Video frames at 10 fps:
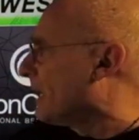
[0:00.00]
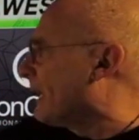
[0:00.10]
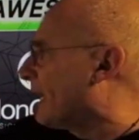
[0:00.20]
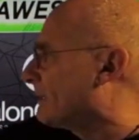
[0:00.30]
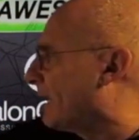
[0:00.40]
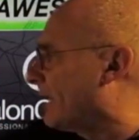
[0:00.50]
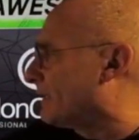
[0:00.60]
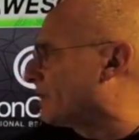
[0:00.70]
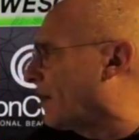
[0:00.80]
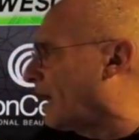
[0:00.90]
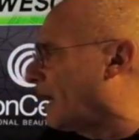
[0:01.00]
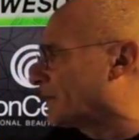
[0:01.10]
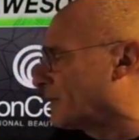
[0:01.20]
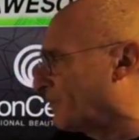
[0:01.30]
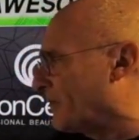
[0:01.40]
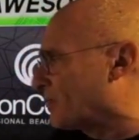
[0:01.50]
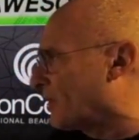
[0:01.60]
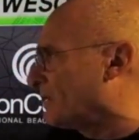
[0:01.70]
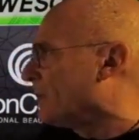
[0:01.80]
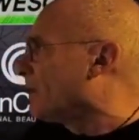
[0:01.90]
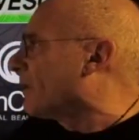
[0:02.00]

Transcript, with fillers: and and uh, division